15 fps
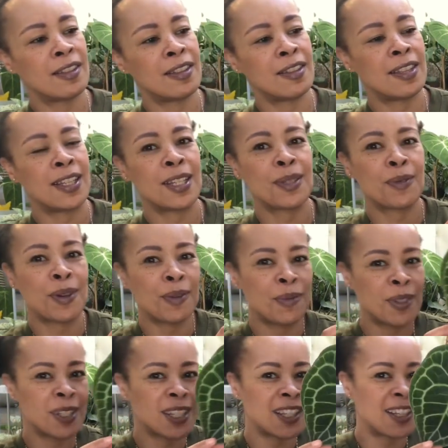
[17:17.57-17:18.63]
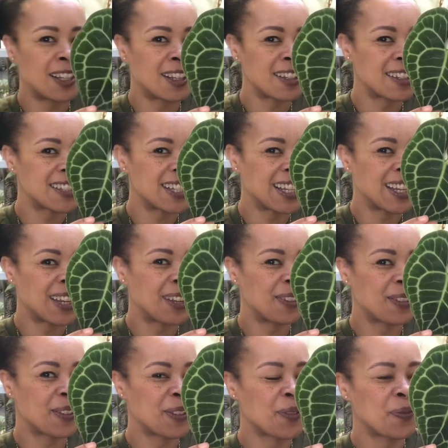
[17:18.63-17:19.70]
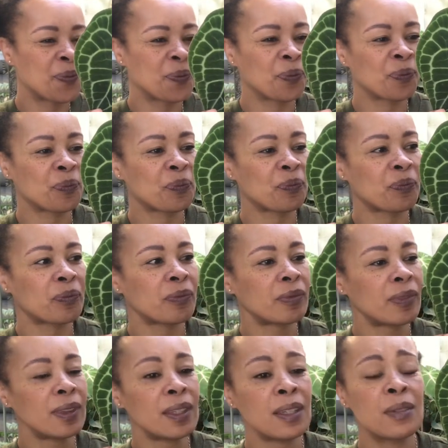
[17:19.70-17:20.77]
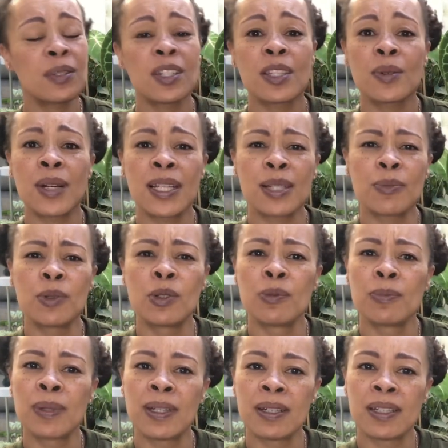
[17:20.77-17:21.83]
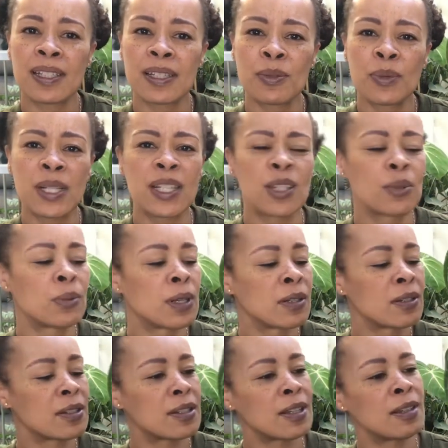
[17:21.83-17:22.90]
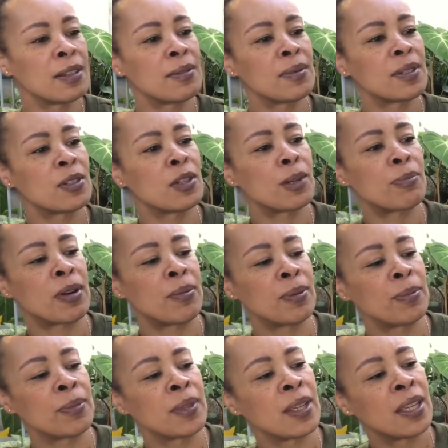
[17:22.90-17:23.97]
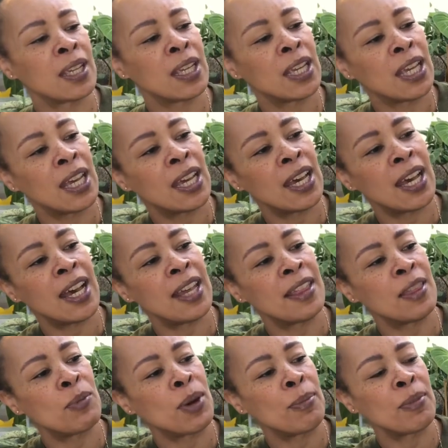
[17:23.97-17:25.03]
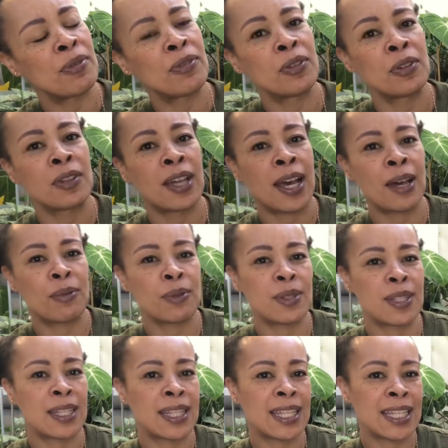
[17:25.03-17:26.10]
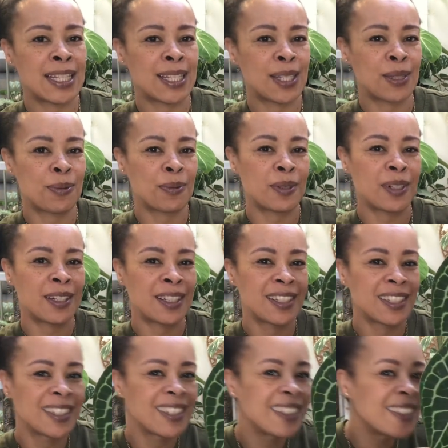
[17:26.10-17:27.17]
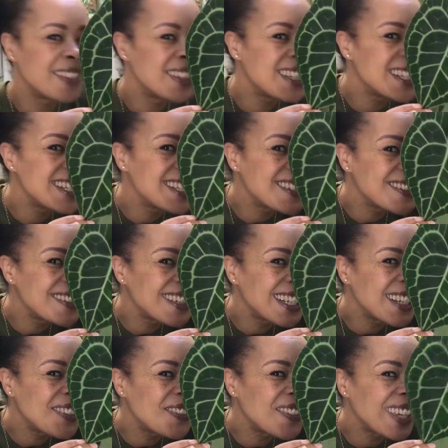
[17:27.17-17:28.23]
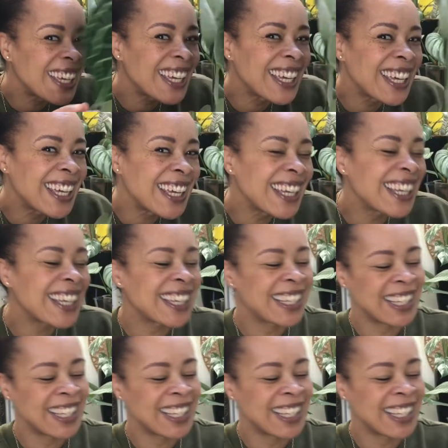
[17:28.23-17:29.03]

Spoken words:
This one was her last leaf, which is quite small, but it's a winter one, so not a problem. And the one before that was this one, which is really big.